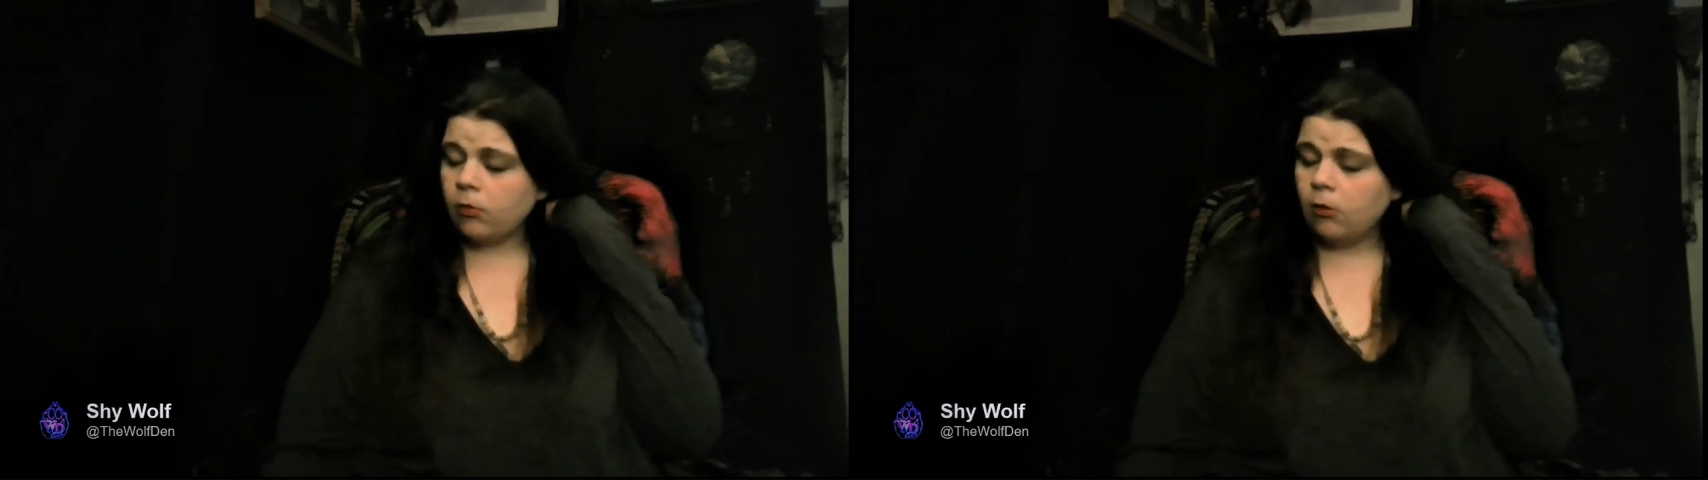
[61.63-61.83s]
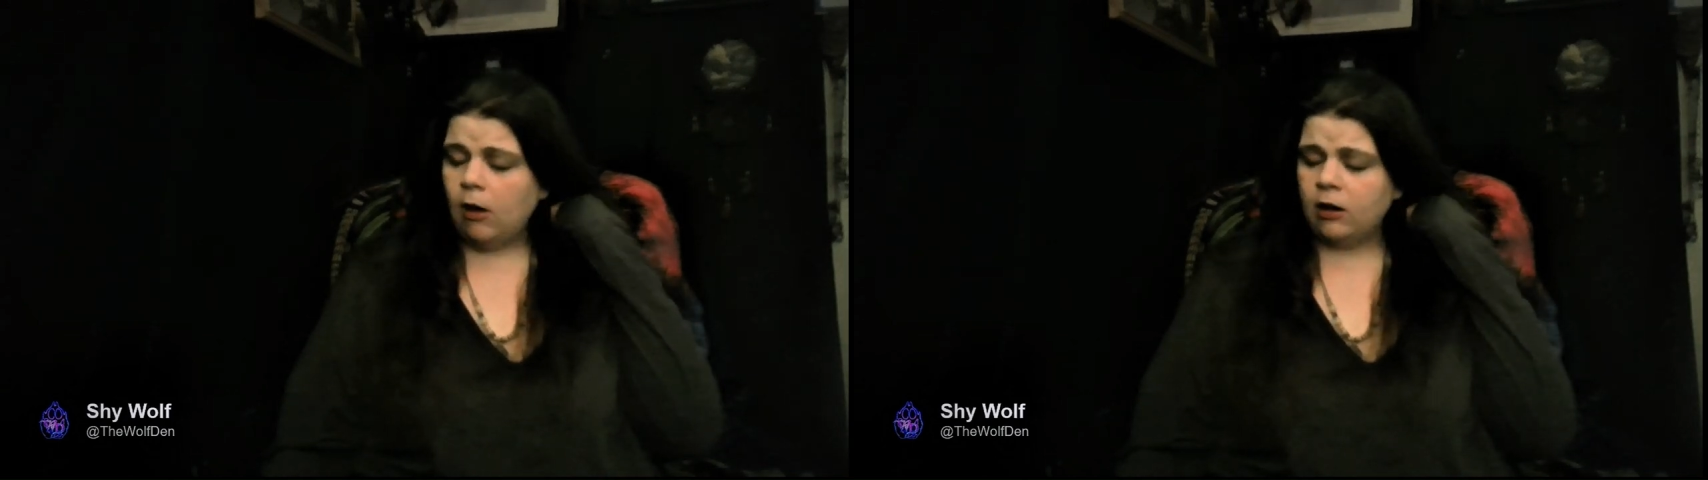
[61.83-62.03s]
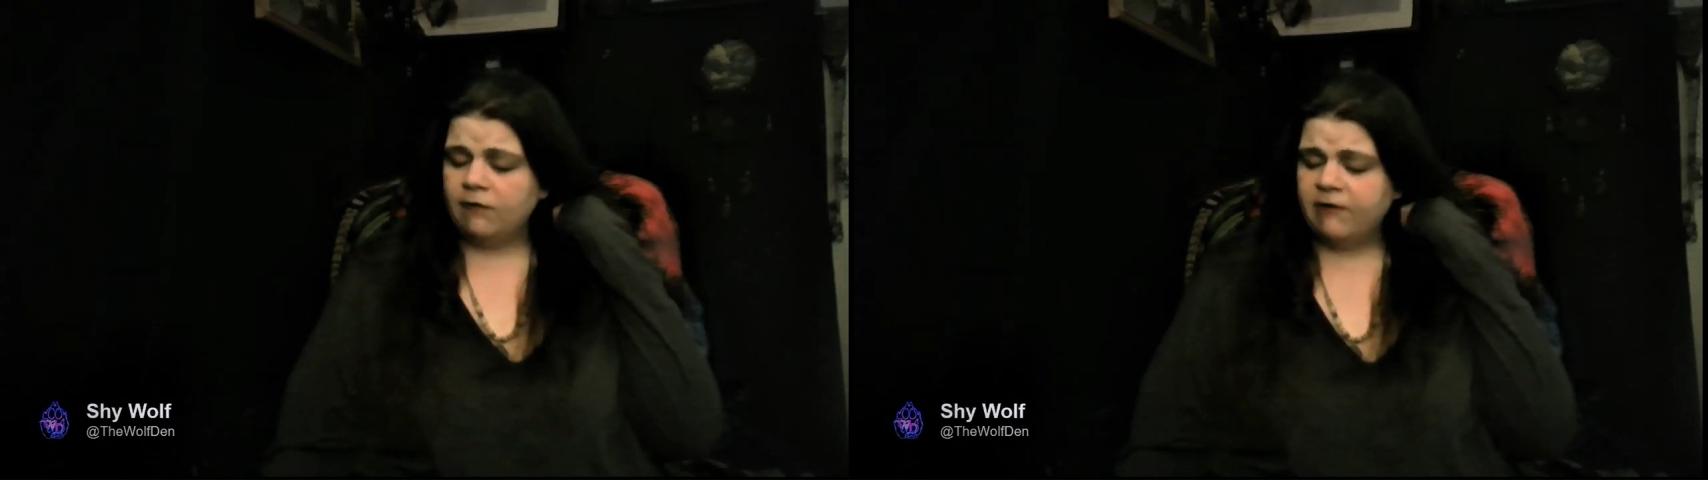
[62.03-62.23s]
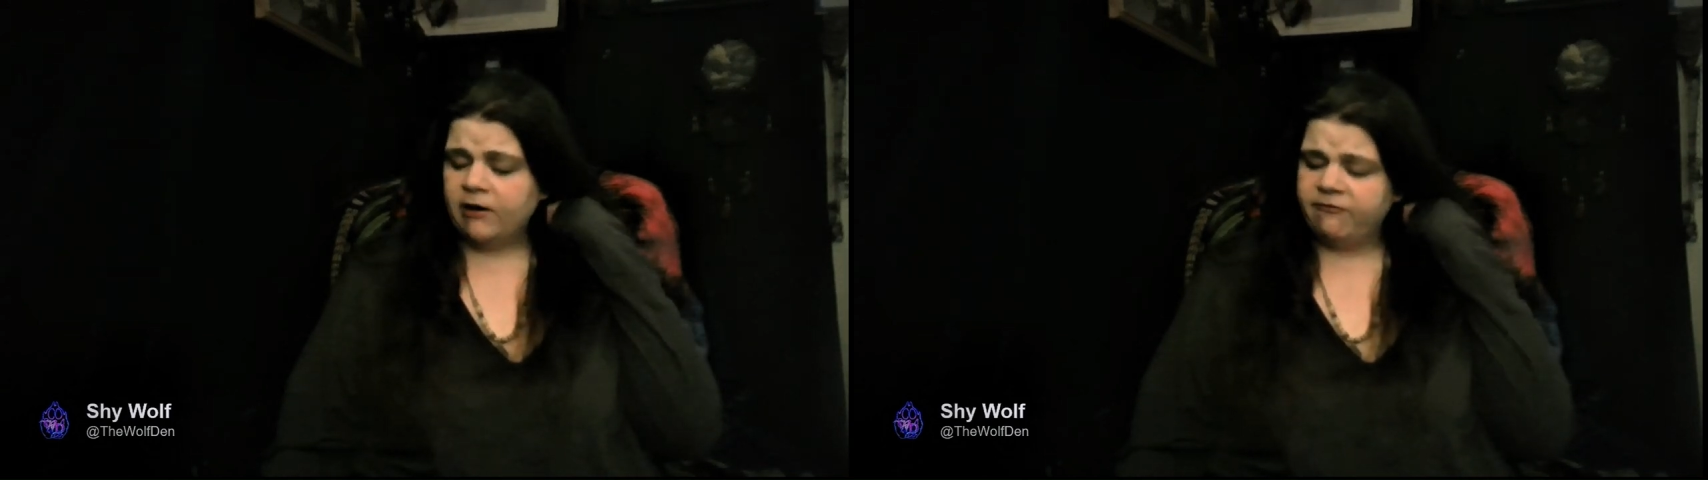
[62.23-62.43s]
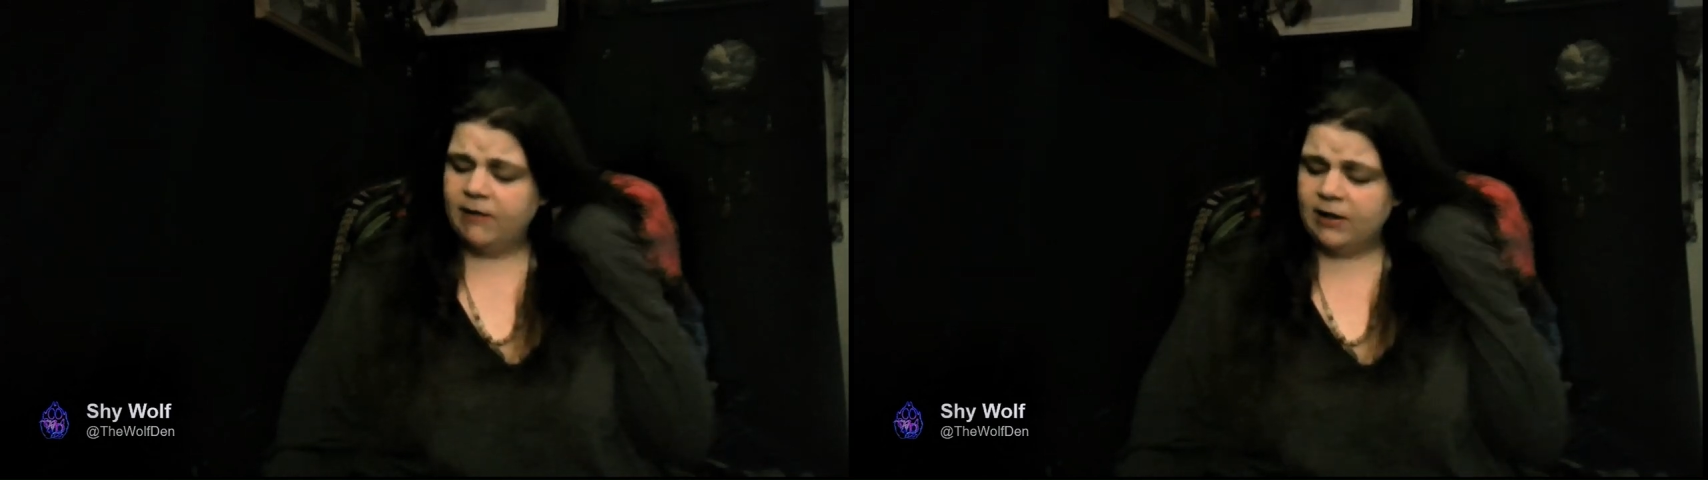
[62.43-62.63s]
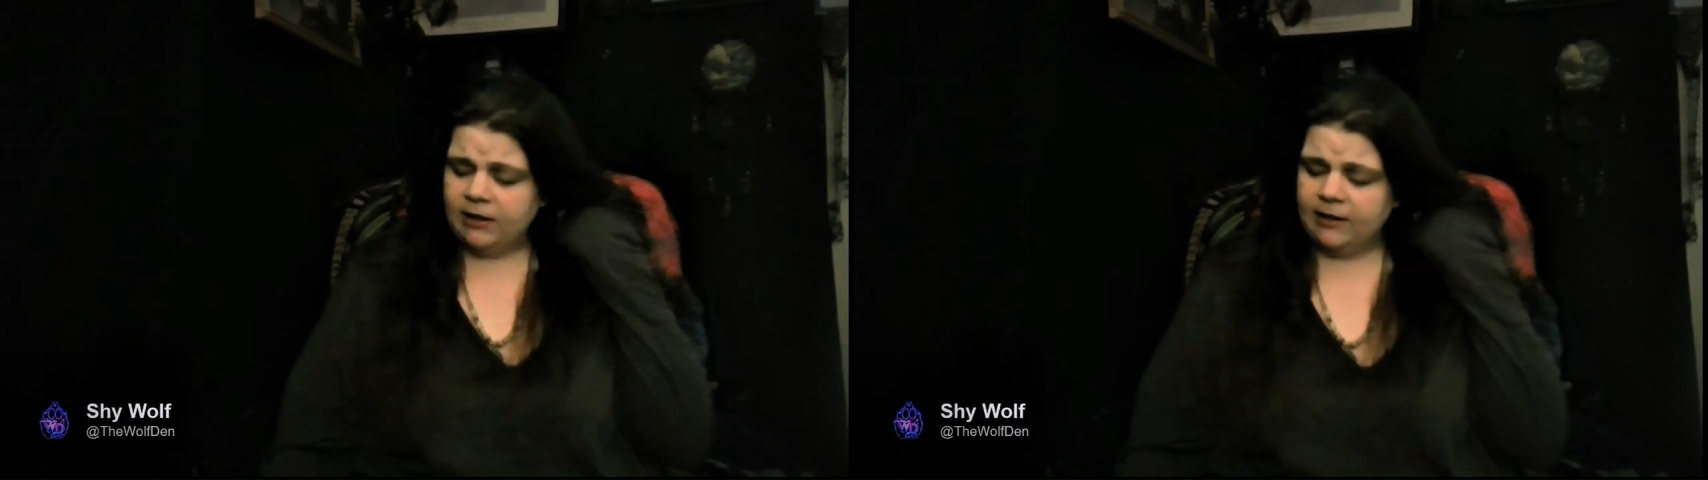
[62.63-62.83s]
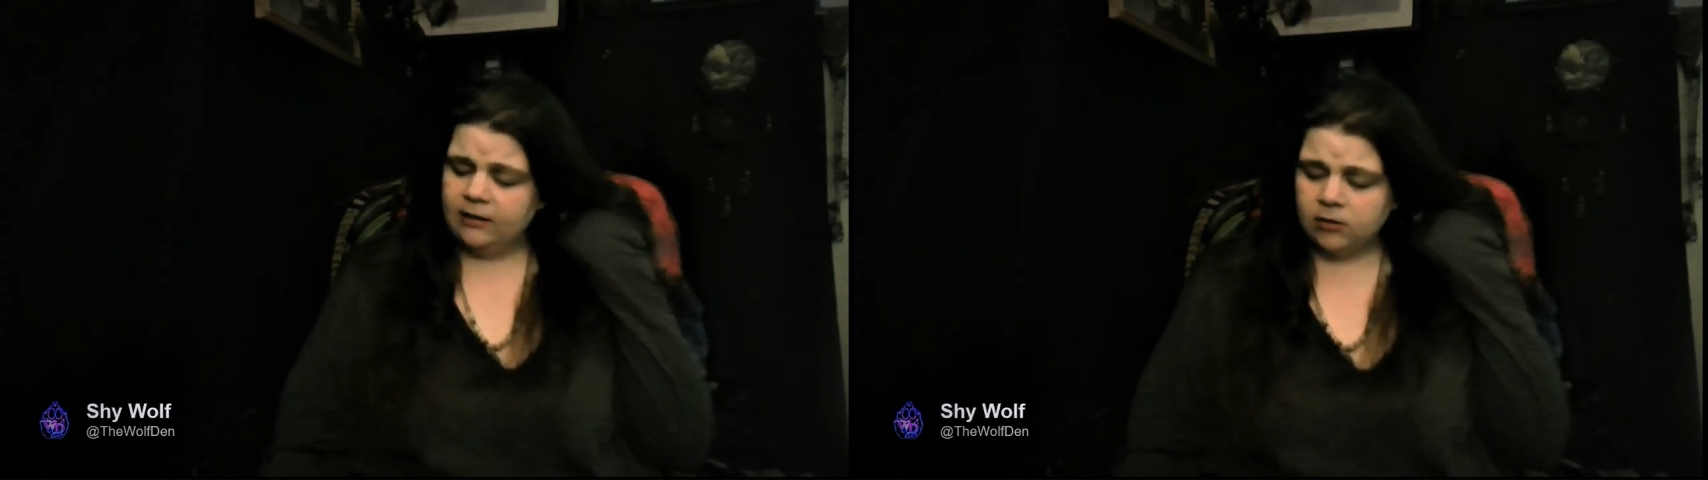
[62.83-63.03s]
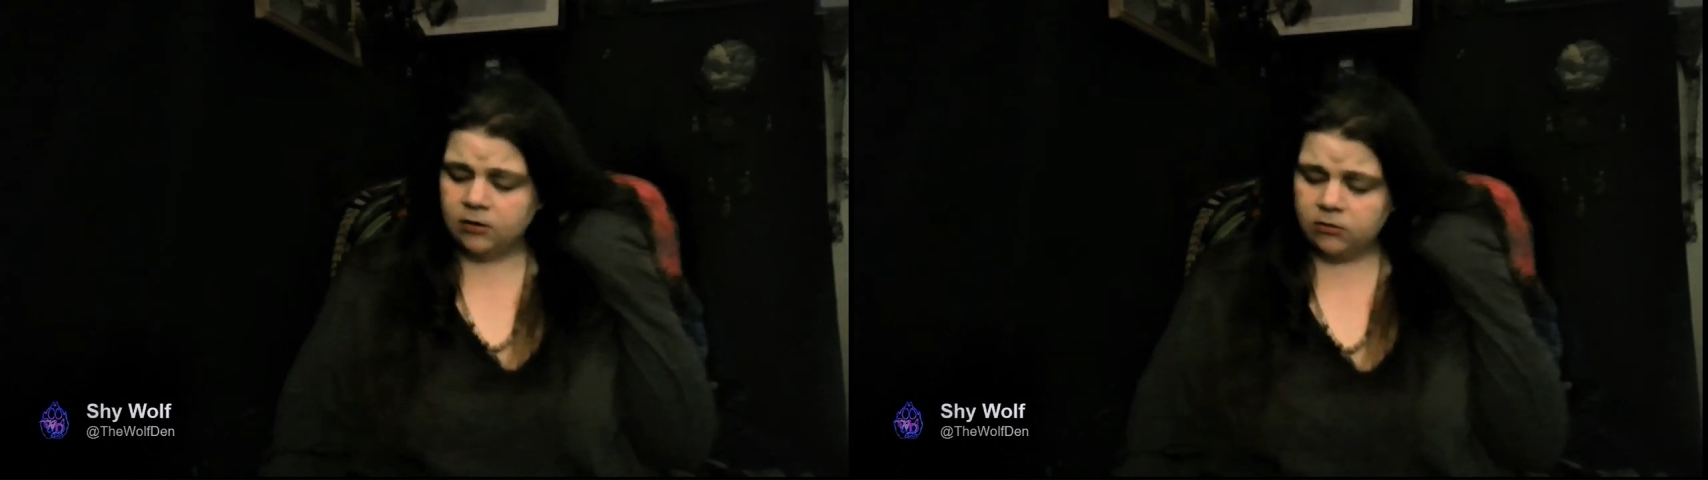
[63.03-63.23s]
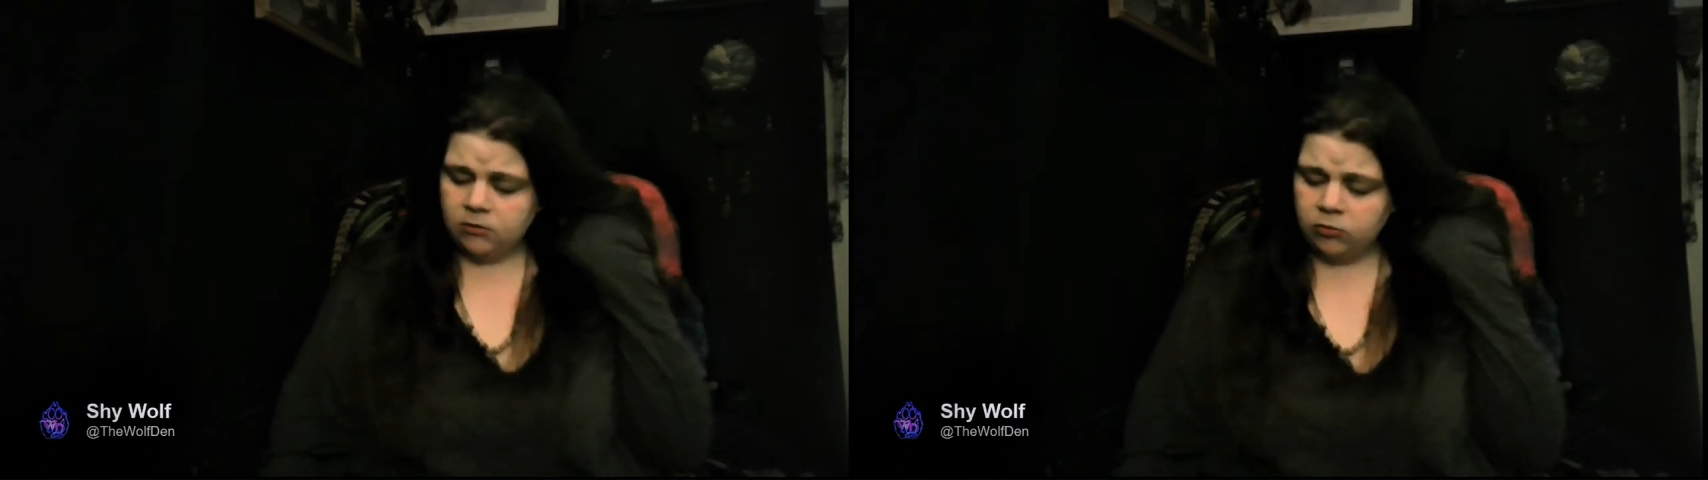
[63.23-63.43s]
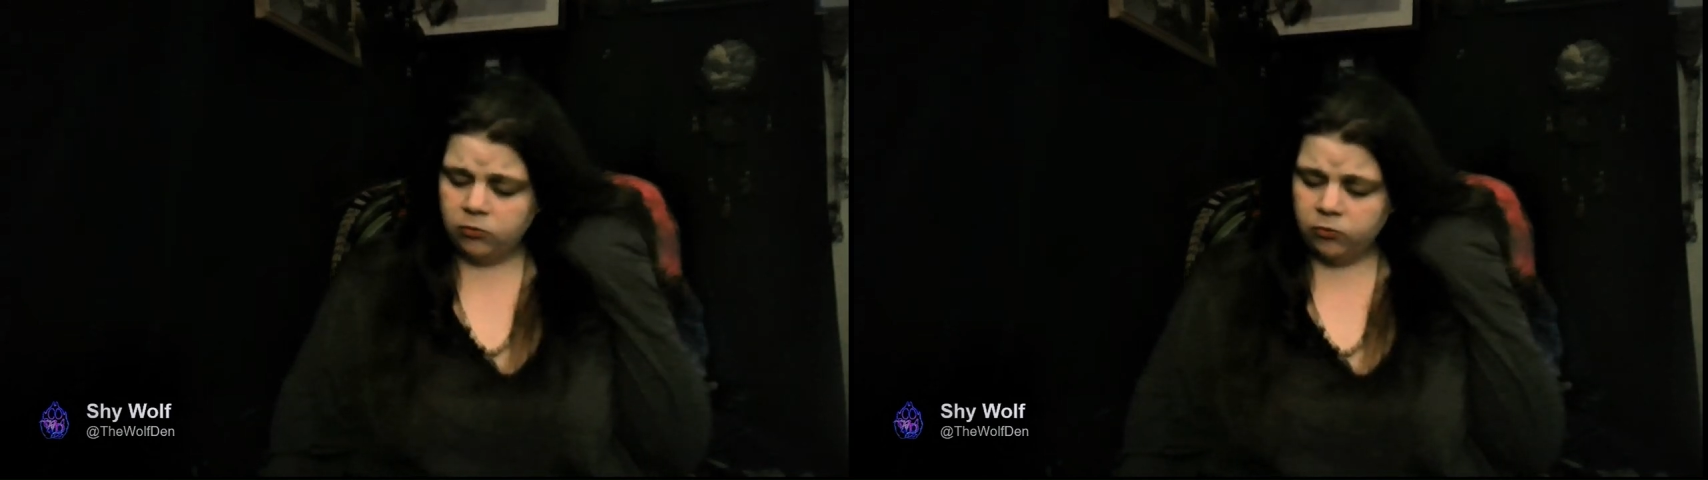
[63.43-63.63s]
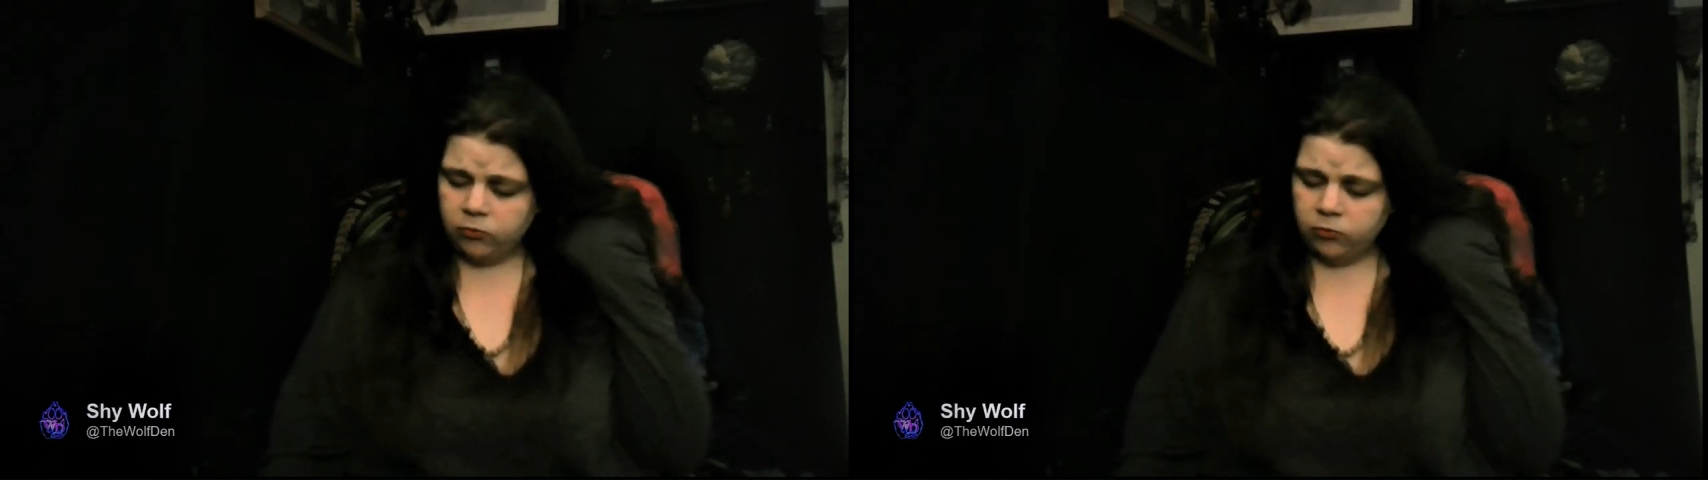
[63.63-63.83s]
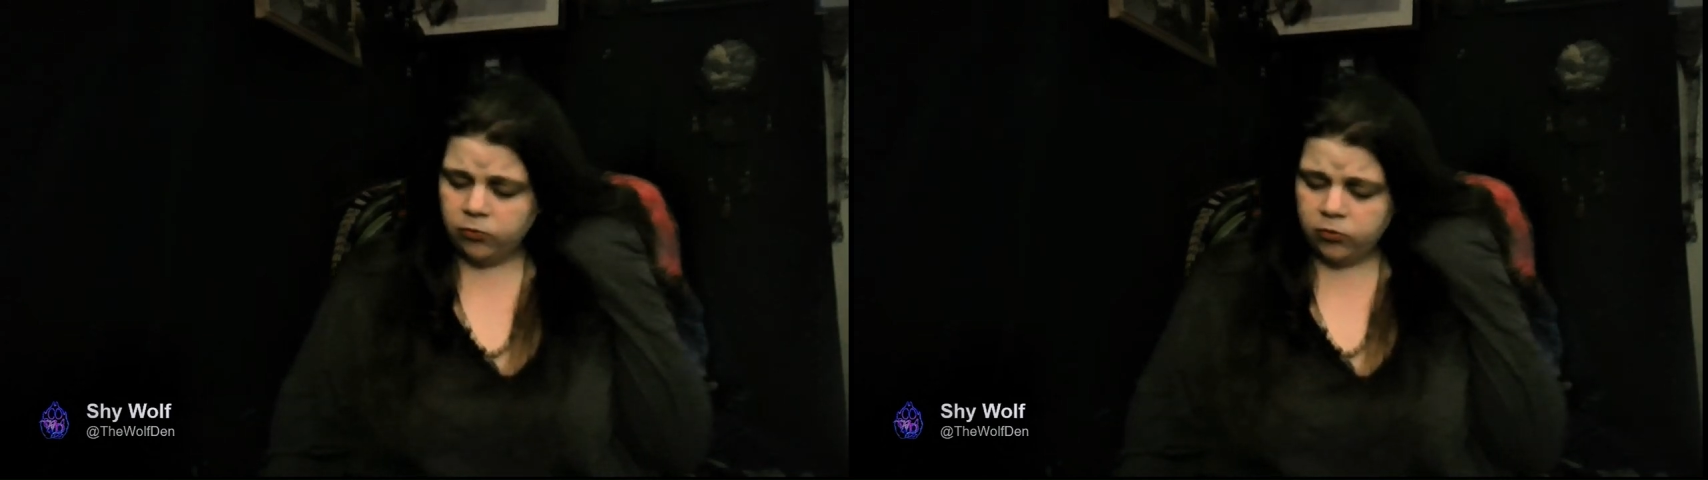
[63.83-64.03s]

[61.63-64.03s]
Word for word: I had a friend of mine who